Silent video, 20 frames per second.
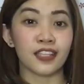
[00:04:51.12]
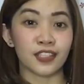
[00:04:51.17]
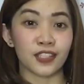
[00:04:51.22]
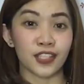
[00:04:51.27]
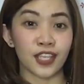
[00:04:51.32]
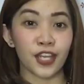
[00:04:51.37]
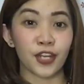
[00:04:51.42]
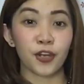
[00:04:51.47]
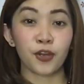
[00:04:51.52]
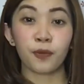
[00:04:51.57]
the
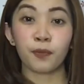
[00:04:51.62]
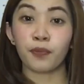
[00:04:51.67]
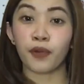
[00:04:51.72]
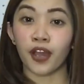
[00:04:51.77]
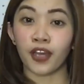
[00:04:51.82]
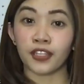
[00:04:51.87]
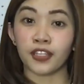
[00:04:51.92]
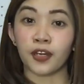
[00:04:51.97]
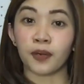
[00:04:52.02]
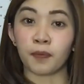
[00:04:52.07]
zero
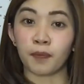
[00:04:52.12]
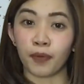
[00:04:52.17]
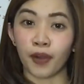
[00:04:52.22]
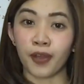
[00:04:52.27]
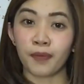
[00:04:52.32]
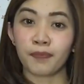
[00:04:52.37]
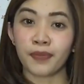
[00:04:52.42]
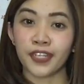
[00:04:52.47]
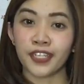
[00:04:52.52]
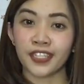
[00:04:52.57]
product
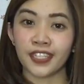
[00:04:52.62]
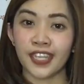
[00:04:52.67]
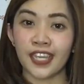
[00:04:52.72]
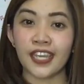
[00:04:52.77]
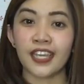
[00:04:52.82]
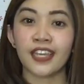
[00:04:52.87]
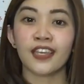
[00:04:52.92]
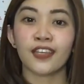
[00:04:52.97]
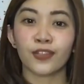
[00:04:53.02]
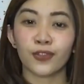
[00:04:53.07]

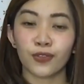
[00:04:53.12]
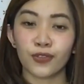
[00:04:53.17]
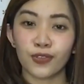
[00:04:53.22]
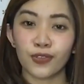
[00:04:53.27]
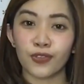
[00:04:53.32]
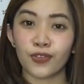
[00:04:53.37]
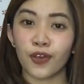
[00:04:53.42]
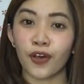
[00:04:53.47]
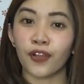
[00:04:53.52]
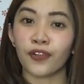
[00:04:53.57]
property to
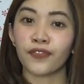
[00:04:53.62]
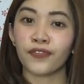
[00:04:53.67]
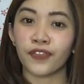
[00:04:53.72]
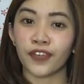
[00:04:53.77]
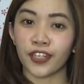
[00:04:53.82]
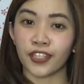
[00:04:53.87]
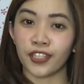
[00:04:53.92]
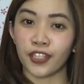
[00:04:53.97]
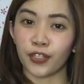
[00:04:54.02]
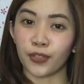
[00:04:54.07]
solve
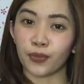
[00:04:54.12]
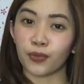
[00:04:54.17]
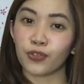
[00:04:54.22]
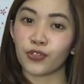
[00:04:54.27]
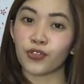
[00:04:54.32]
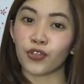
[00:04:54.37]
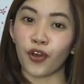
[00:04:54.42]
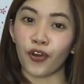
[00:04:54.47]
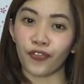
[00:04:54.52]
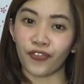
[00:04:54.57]
for the
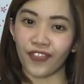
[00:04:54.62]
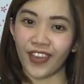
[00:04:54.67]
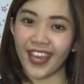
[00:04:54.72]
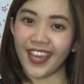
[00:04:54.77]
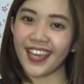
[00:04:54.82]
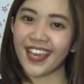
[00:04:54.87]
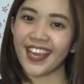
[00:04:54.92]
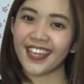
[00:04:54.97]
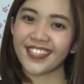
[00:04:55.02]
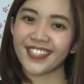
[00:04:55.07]
roots of
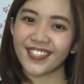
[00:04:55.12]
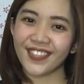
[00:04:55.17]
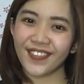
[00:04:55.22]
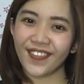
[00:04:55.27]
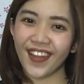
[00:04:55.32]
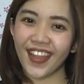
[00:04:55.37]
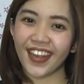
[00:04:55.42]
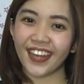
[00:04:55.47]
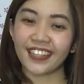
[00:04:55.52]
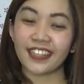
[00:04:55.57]
ax
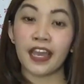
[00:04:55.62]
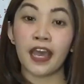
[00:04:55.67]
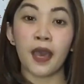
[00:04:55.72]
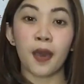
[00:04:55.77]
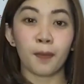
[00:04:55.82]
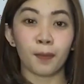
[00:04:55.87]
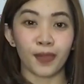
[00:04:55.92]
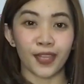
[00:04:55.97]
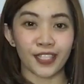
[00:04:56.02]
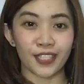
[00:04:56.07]
squared
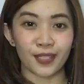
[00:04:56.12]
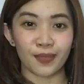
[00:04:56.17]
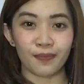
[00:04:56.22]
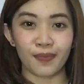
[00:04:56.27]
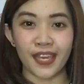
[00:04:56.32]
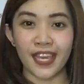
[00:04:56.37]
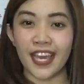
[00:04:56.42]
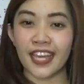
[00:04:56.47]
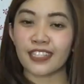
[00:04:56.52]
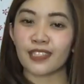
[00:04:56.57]
plus
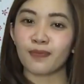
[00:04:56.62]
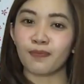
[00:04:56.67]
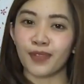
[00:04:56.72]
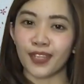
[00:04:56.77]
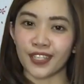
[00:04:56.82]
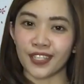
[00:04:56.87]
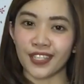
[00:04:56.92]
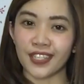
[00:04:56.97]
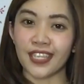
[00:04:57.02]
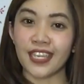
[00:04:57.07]
bx
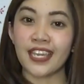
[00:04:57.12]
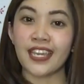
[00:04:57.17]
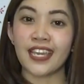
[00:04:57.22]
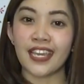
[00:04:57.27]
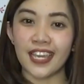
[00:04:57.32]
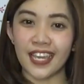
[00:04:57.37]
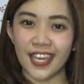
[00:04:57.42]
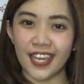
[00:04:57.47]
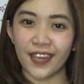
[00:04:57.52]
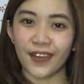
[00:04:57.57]
plus
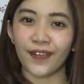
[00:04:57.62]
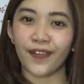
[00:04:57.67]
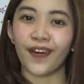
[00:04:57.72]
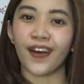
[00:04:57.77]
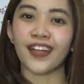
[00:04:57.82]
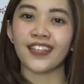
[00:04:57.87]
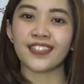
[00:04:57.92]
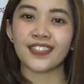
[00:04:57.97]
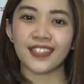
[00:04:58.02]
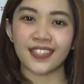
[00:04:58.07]
c
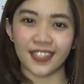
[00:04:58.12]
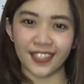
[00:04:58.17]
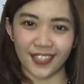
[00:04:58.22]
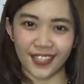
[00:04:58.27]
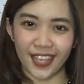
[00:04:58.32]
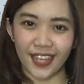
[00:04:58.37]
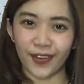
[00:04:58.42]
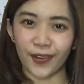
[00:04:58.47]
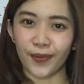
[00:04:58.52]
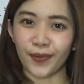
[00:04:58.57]
equals
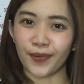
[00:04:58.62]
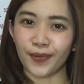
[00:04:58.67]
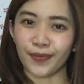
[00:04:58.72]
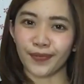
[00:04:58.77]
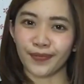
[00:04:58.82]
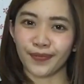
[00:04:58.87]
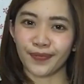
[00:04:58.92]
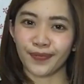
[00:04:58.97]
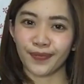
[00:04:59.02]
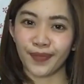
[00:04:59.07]
0.
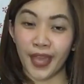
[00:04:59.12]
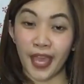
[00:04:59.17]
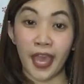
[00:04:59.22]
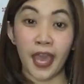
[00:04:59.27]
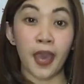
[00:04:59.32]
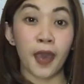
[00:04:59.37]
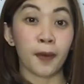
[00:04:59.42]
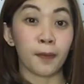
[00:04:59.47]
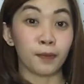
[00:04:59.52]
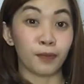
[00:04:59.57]

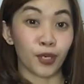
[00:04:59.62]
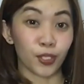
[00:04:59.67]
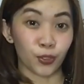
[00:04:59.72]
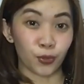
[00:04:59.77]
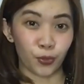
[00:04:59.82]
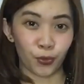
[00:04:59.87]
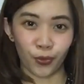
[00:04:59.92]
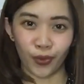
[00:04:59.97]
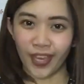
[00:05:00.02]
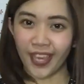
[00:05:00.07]

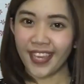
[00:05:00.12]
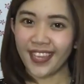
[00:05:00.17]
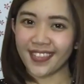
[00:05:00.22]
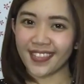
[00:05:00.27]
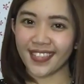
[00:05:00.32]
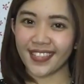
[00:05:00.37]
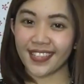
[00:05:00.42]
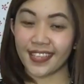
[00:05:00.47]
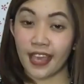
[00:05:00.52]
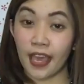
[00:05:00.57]
But
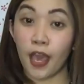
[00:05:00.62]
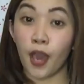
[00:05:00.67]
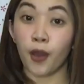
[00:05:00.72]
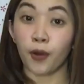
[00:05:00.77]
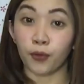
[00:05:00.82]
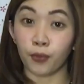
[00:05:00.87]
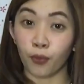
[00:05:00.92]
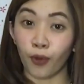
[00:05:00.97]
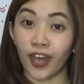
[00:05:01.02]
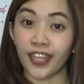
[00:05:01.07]
wait,
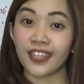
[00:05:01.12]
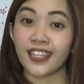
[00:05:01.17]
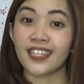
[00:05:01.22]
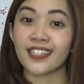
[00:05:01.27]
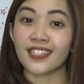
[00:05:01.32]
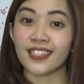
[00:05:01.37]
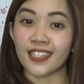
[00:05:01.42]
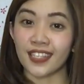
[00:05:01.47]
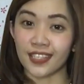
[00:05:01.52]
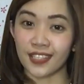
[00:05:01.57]
what
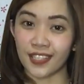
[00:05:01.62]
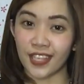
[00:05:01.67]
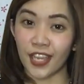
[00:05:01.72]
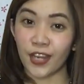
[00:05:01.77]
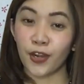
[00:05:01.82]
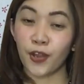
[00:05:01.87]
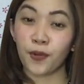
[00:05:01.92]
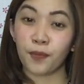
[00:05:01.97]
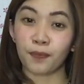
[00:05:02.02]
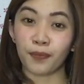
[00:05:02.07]
is the
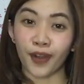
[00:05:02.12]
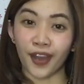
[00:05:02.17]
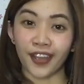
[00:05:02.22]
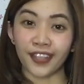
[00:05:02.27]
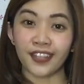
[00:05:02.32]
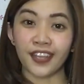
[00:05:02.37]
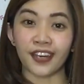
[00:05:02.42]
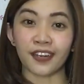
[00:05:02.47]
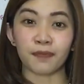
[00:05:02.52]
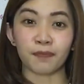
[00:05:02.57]
zero
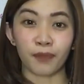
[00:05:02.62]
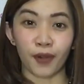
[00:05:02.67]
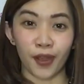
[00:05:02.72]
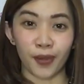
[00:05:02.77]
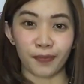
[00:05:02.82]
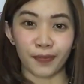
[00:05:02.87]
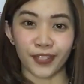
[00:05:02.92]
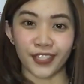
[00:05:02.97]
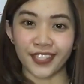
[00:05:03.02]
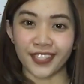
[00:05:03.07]
product
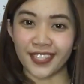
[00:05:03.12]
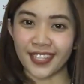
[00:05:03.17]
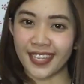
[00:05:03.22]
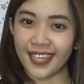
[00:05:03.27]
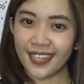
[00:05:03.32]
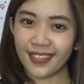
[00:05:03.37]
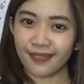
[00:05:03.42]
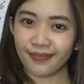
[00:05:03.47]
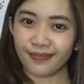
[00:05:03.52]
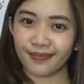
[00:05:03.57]

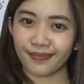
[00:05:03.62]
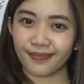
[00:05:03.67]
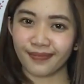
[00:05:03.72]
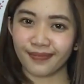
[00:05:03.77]
property?